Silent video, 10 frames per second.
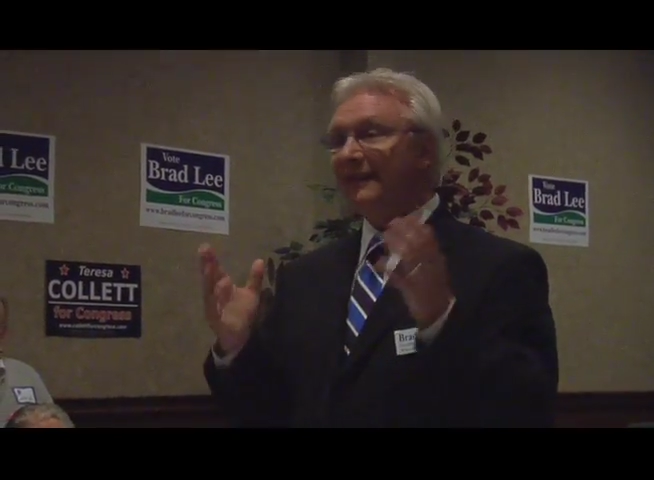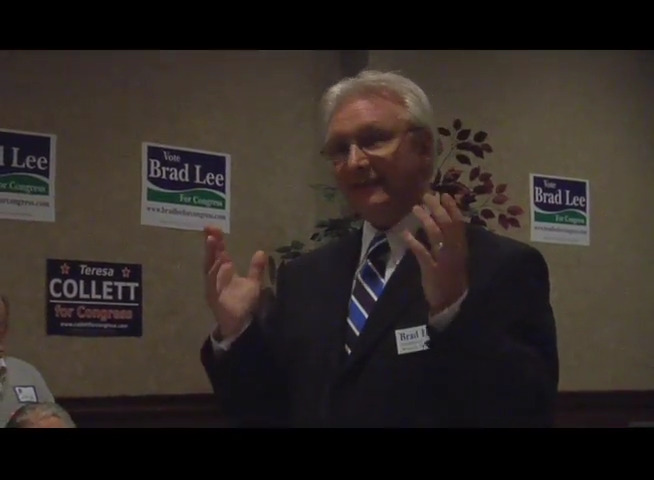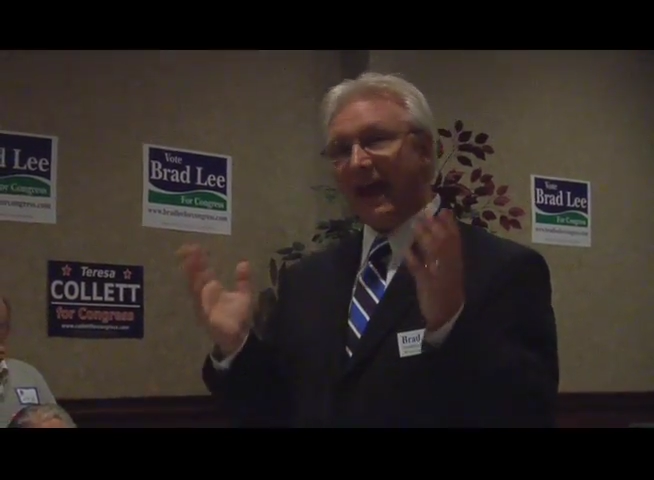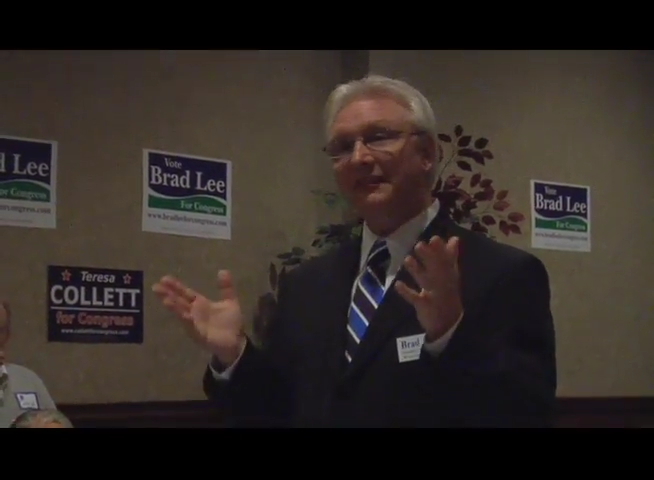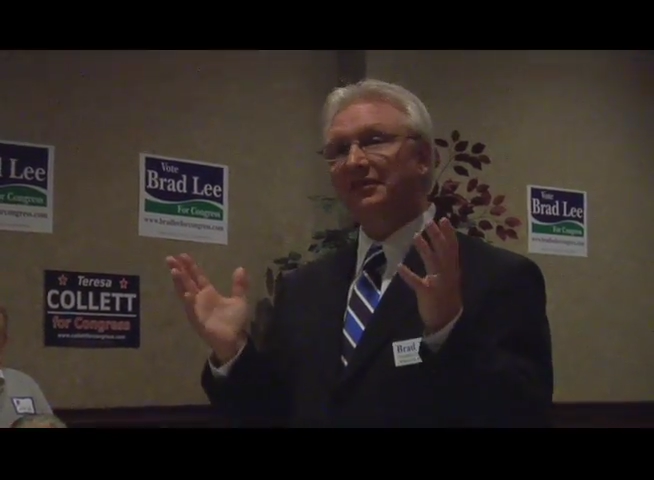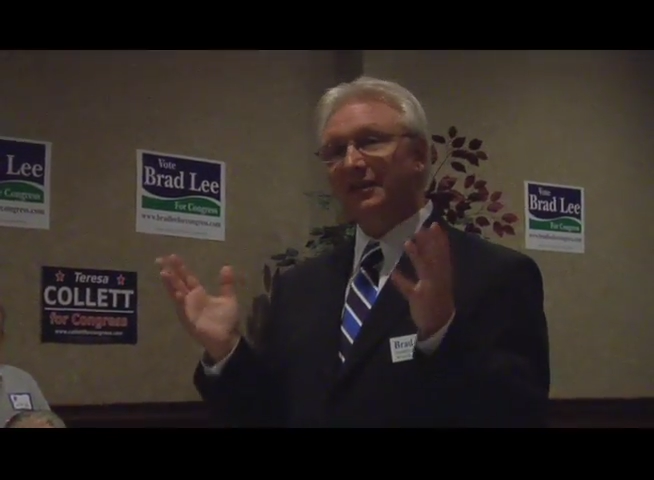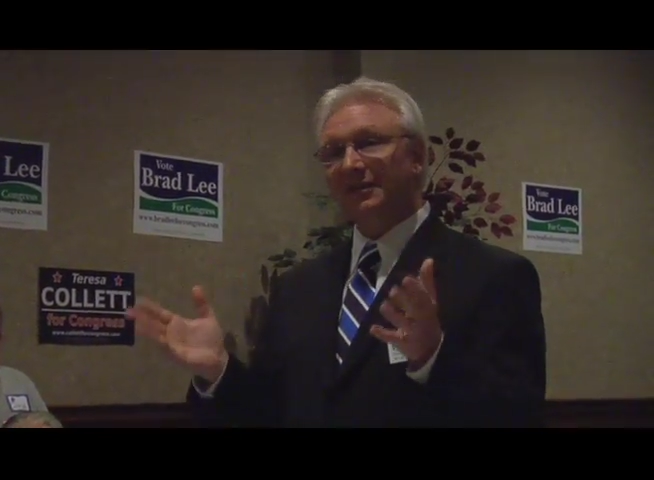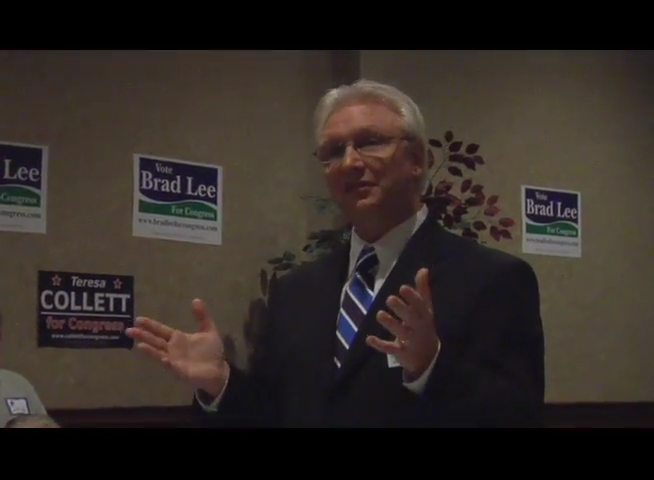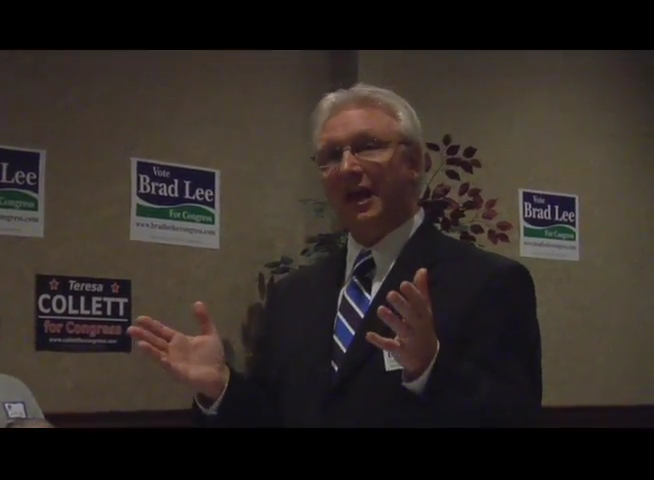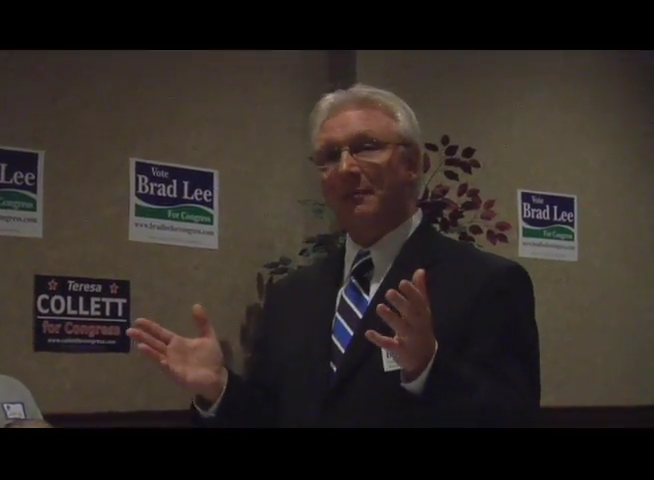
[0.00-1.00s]
That's an
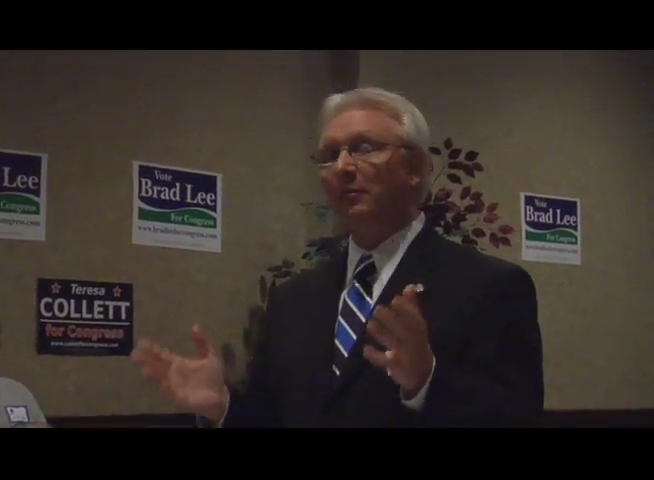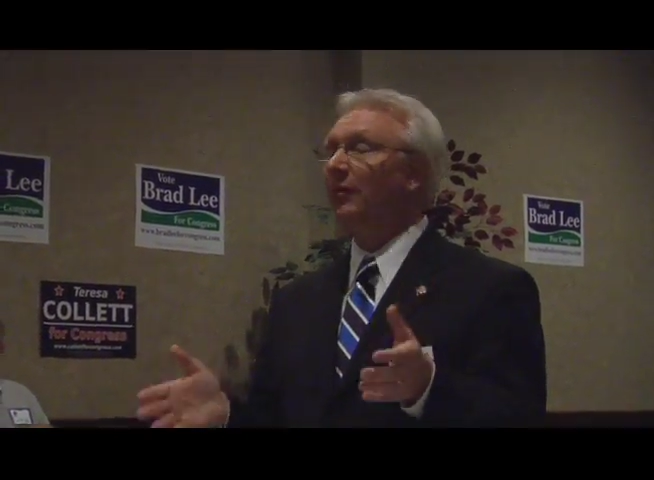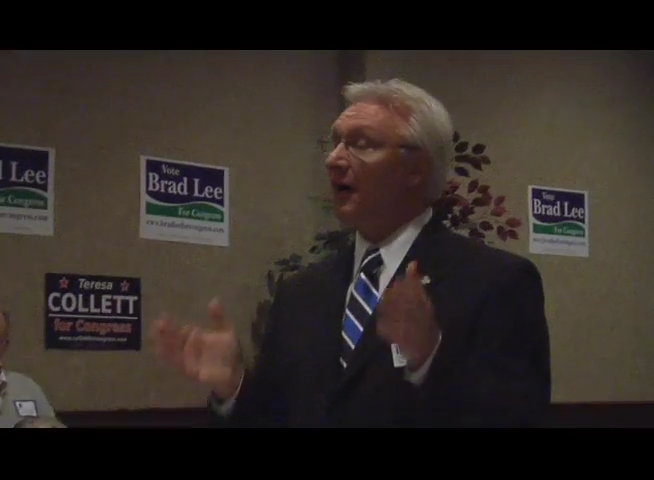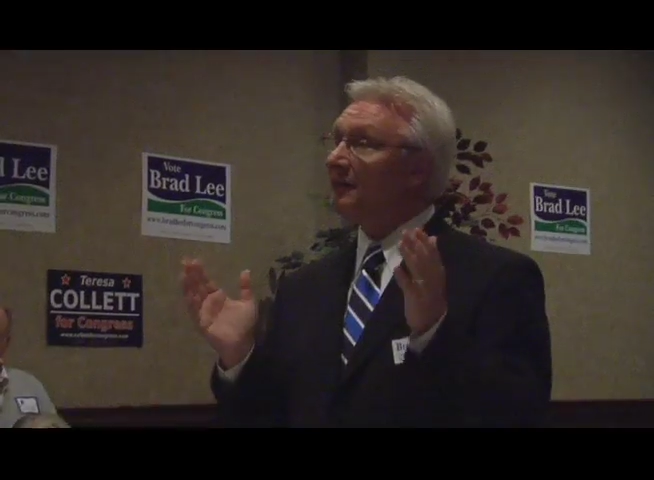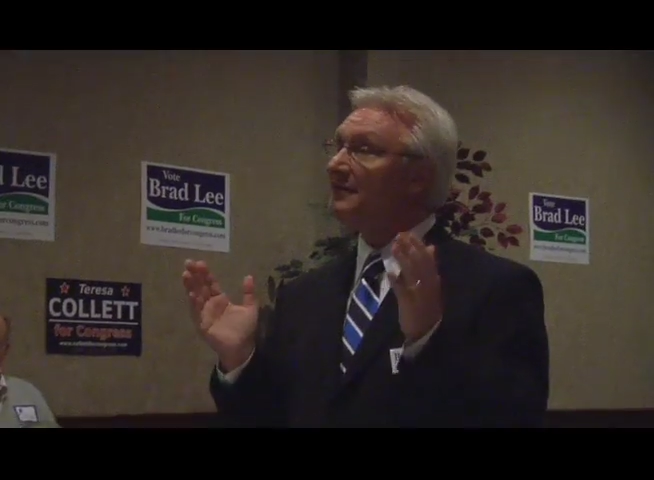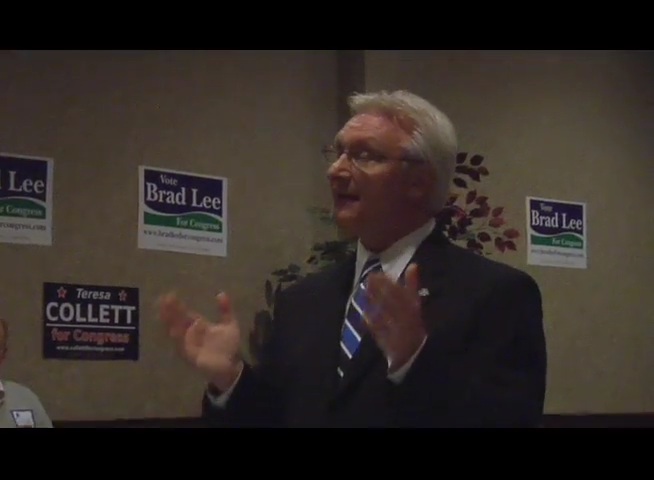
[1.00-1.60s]
example of the